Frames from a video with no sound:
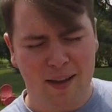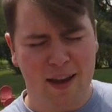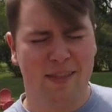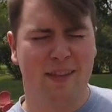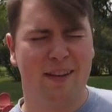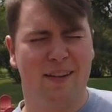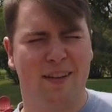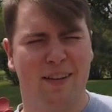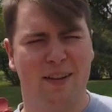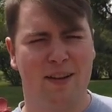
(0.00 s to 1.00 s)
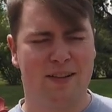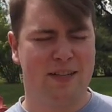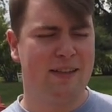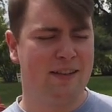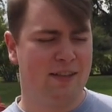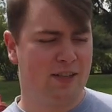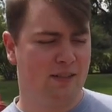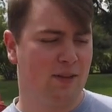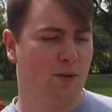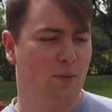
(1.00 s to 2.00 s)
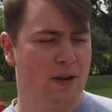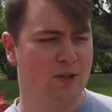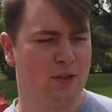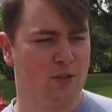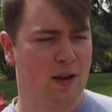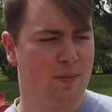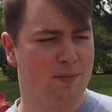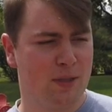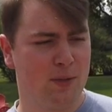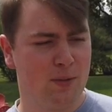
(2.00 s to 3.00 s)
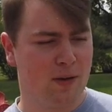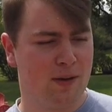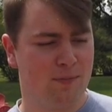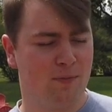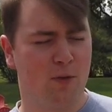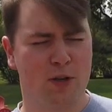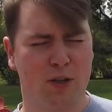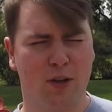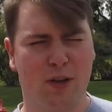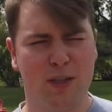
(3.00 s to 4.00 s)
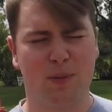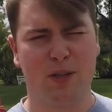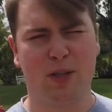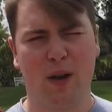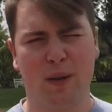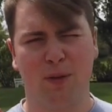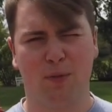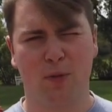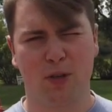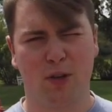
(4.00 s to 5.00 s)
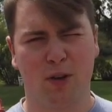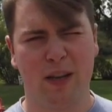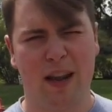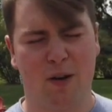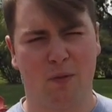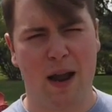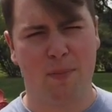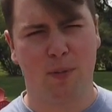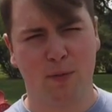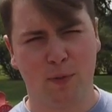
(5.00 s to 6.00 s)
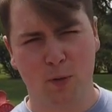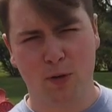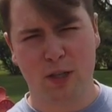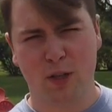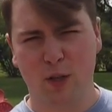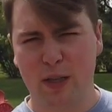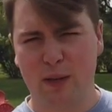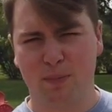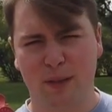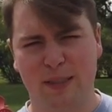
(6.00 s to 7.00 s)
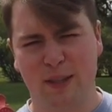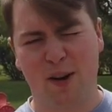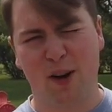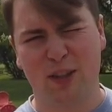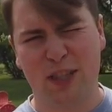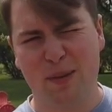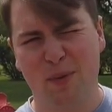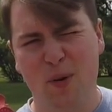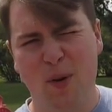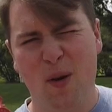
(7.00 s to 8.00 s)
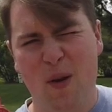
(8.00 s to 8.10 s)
and then uh, she, she, the waitress grabbed two um, fortune cookies but she grabbed a fortune cookie and a wrapper of a fortune cookie and placed it on our table